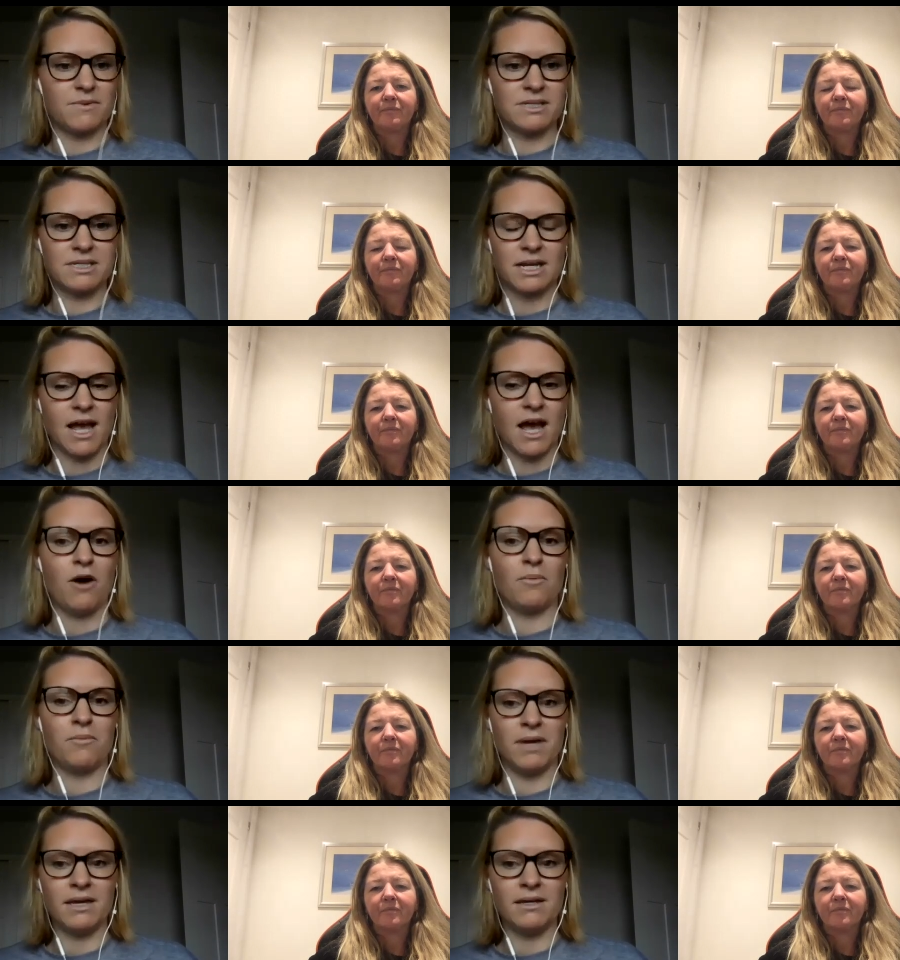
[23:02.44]
Speaker 1: was going to
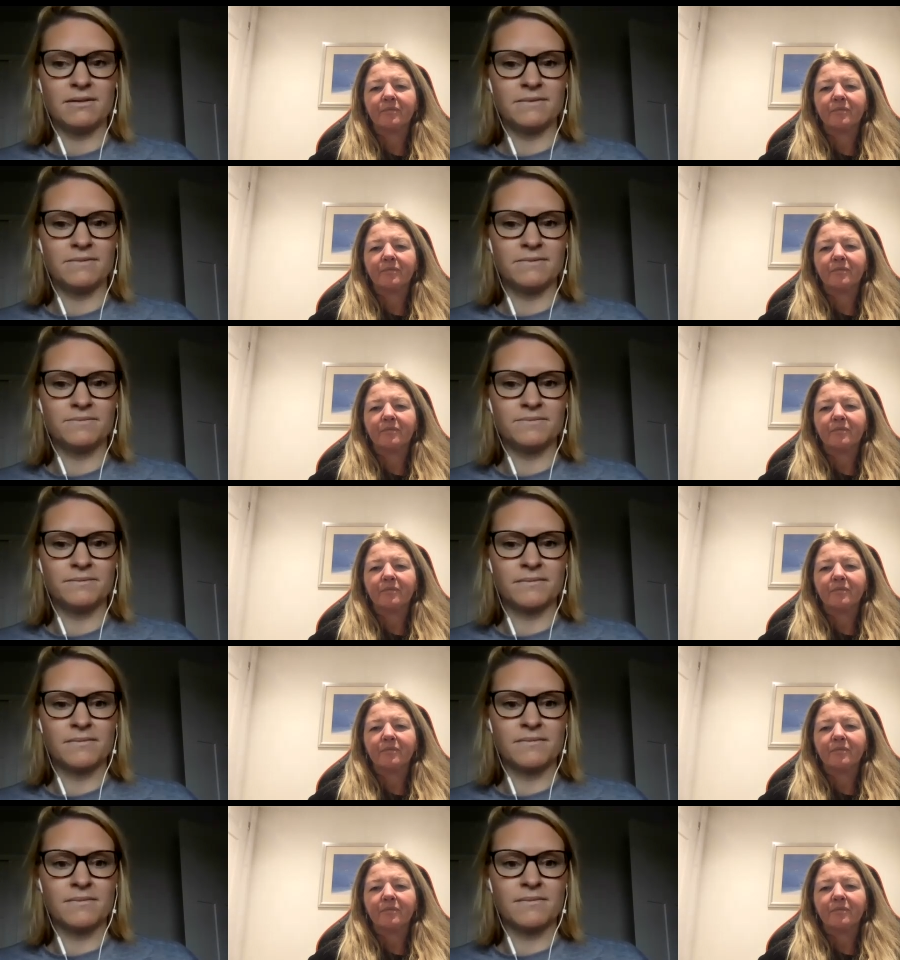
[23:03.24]
help me
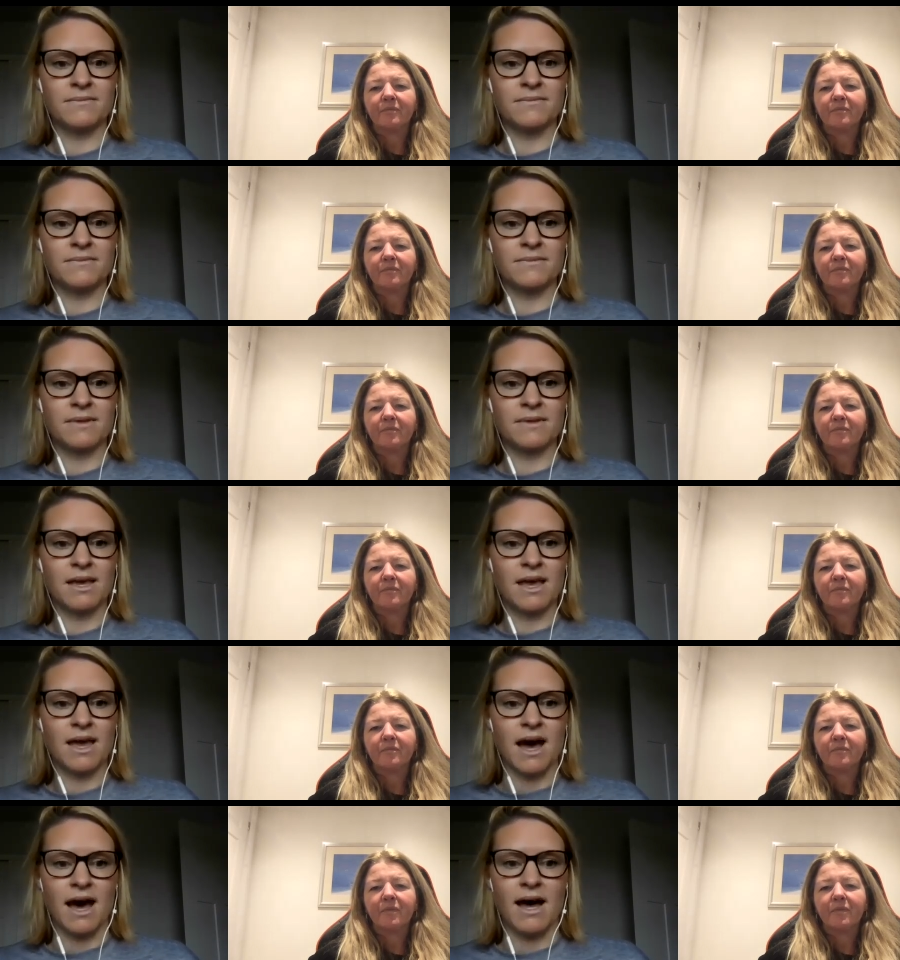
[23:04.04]

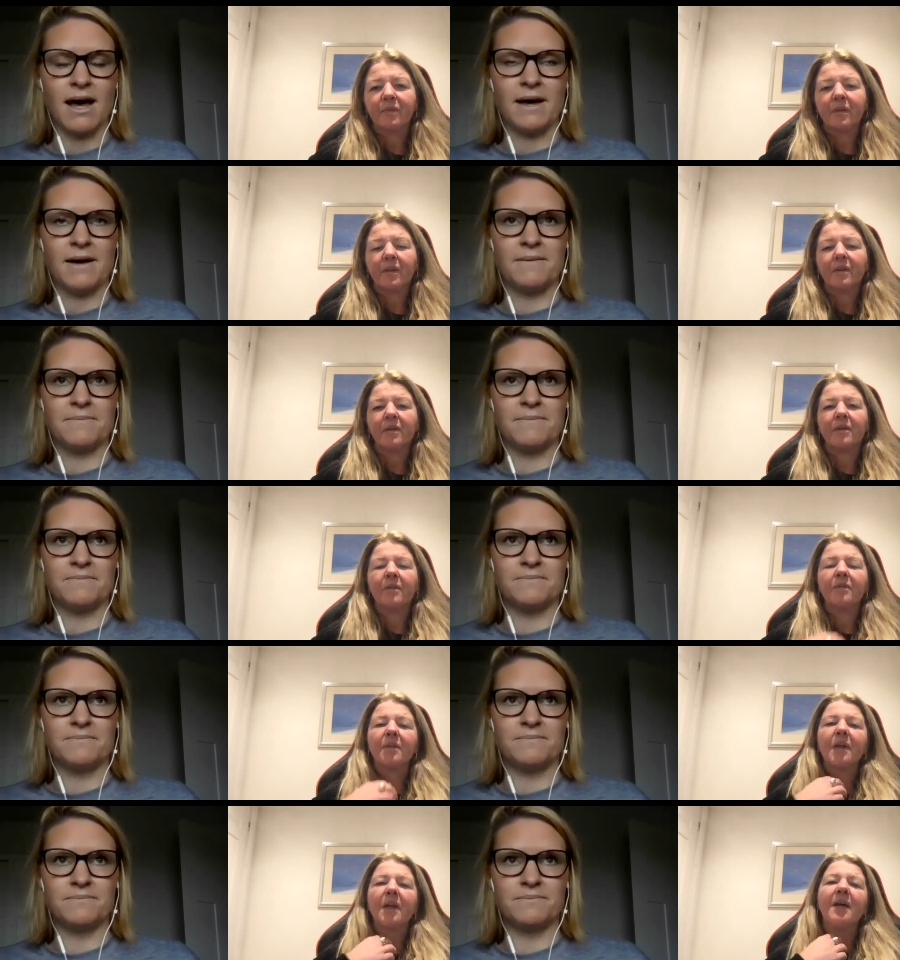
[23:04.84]

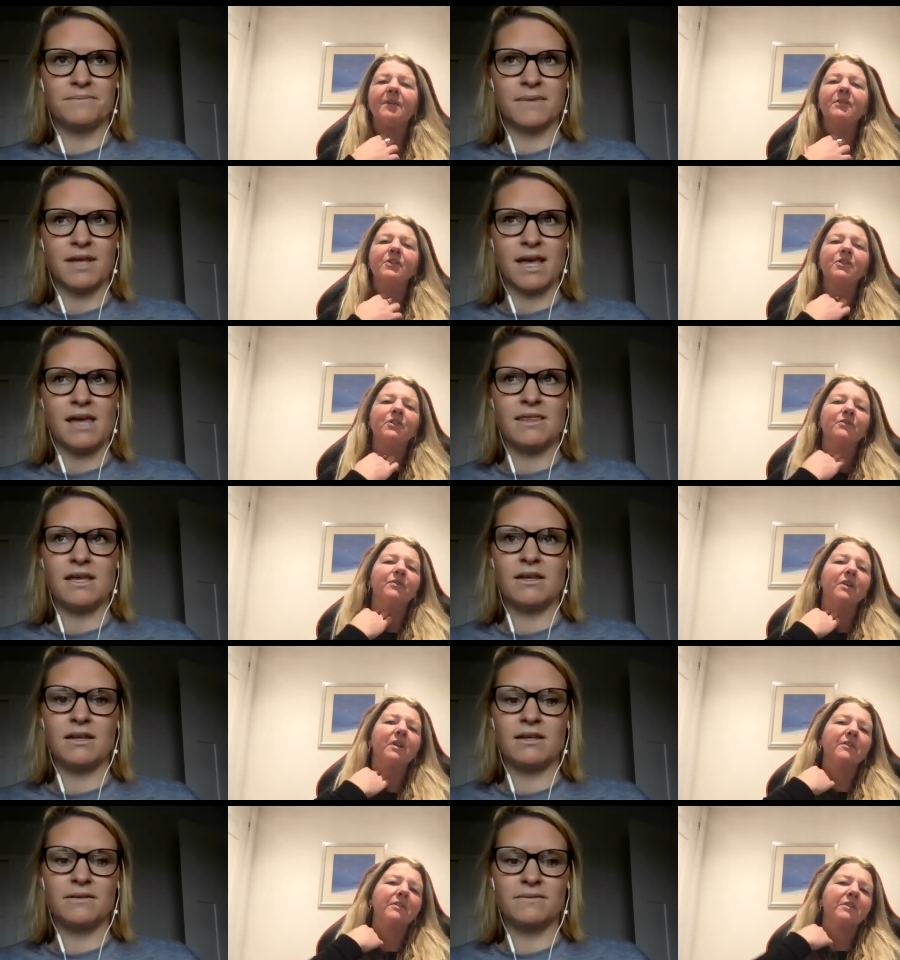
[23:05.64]
Speaker 2: um how did you find
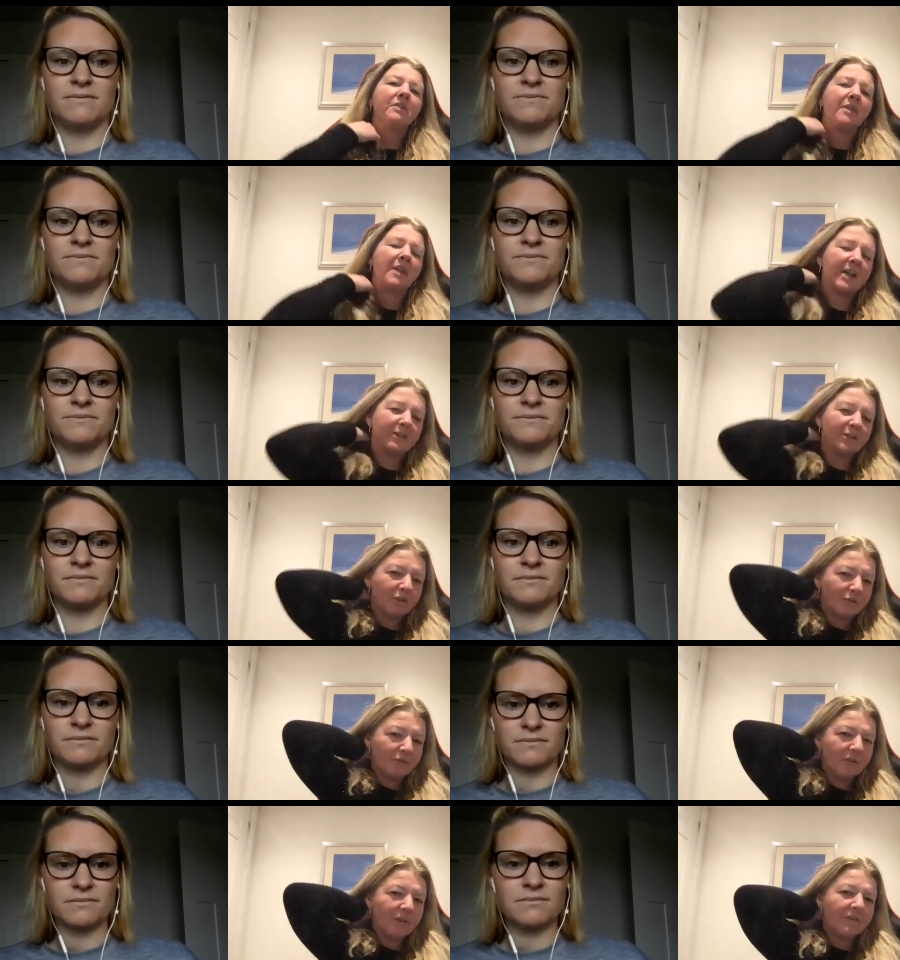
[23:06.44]
then, how did
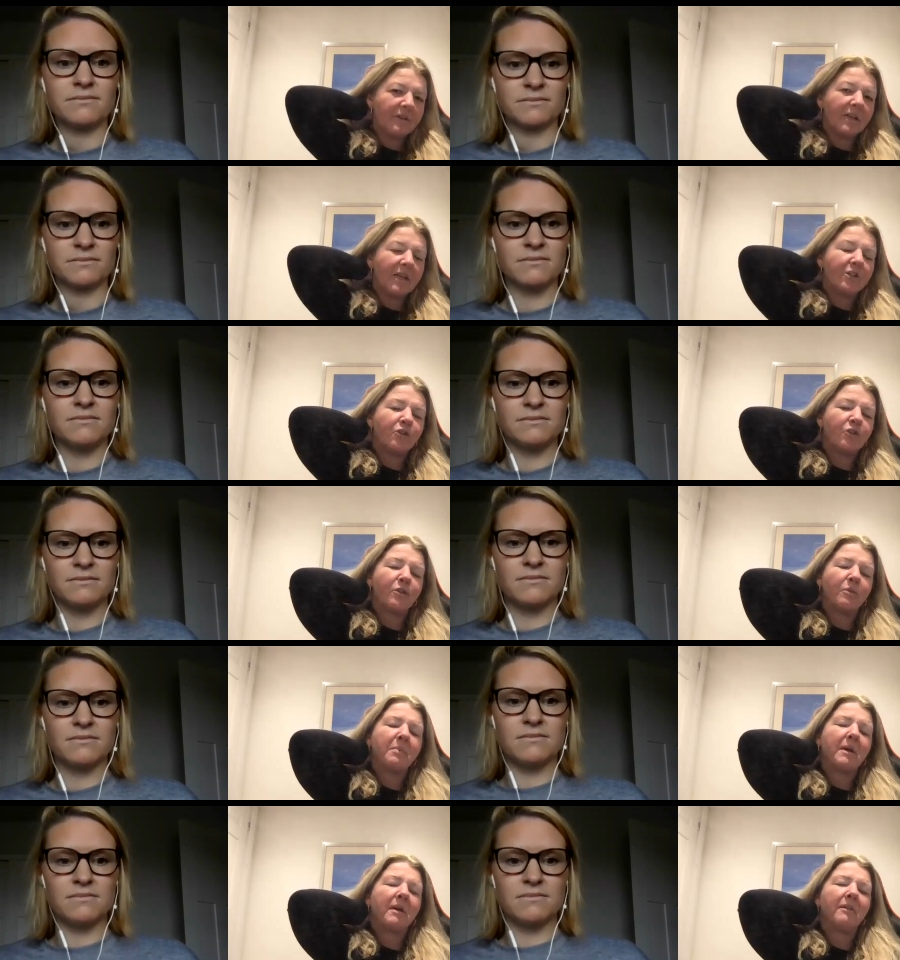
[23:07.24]
you find the
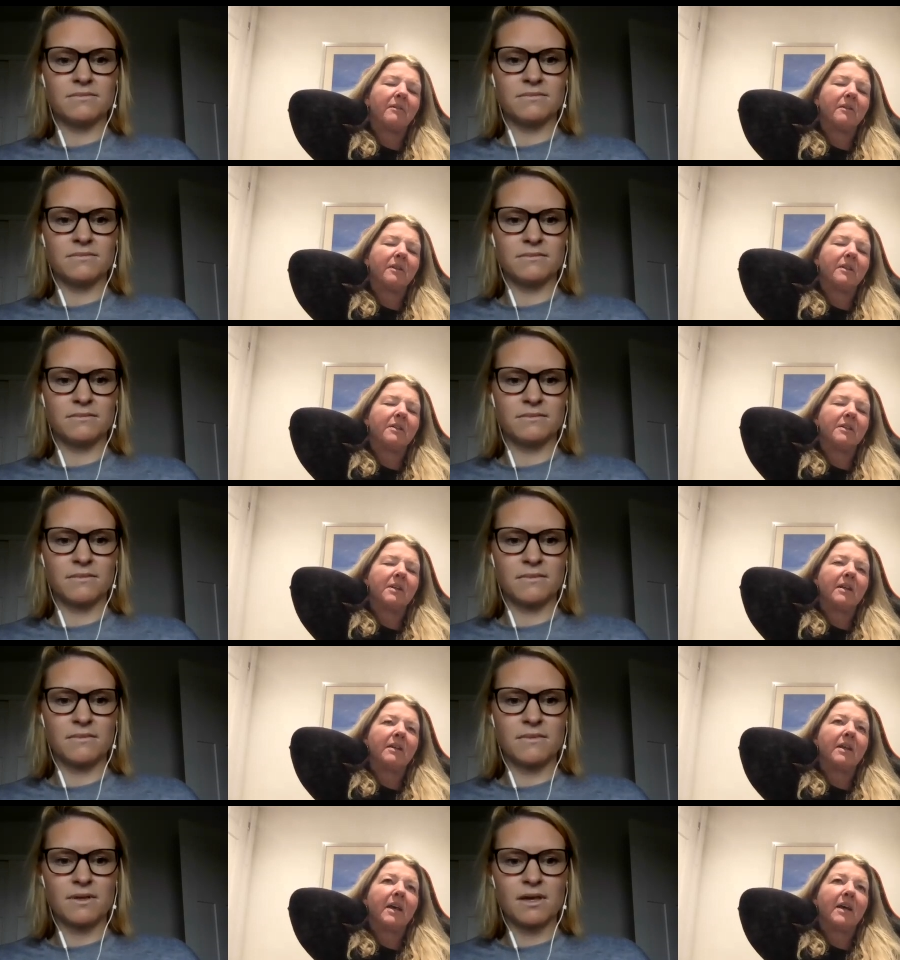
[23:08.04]
naturopath and
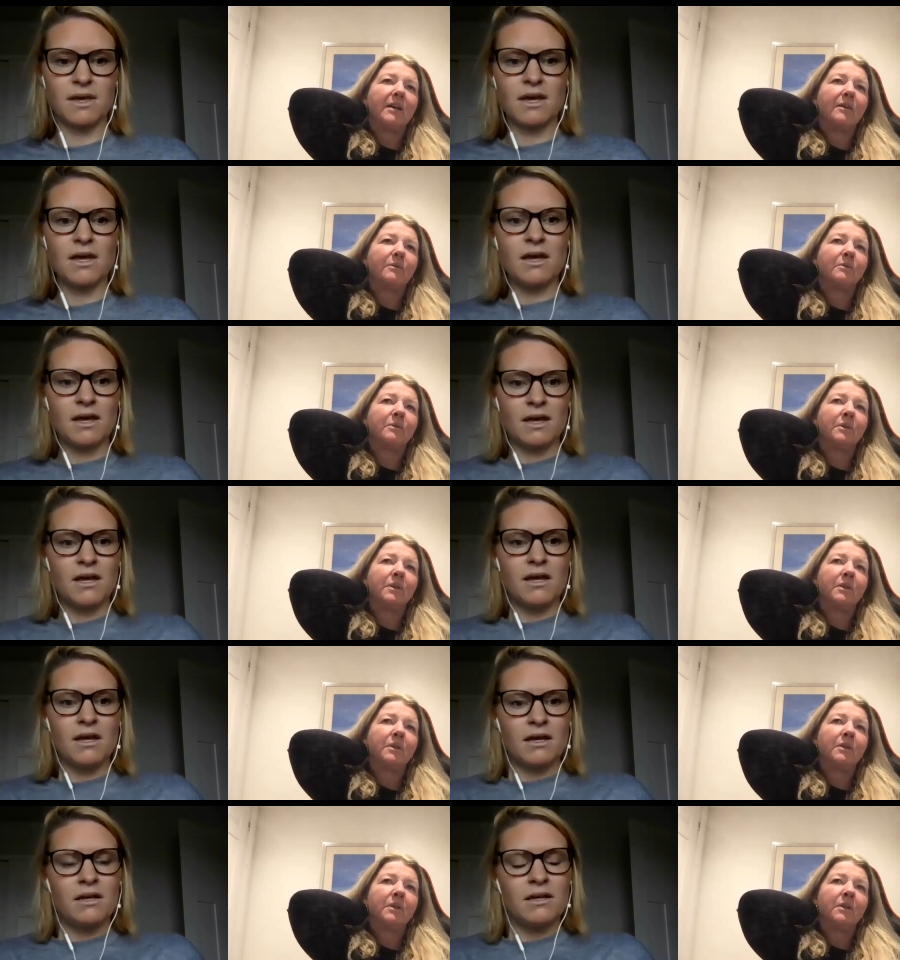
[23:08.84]
and how
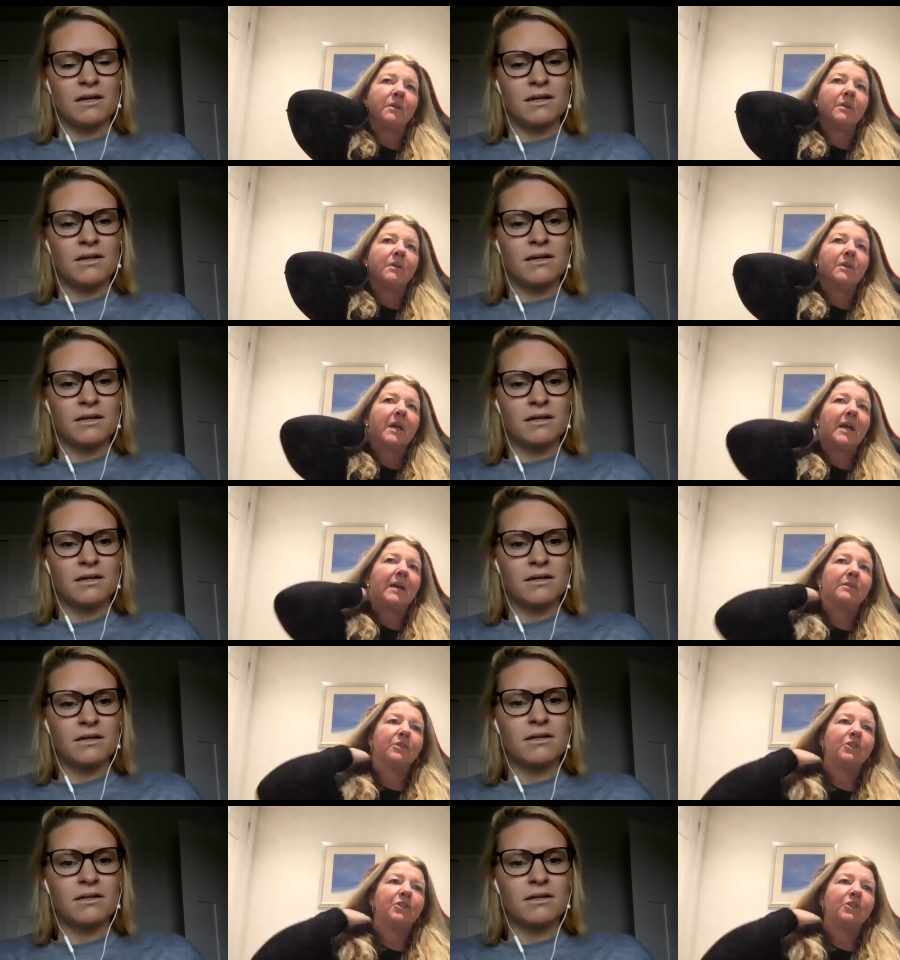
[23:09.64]
how did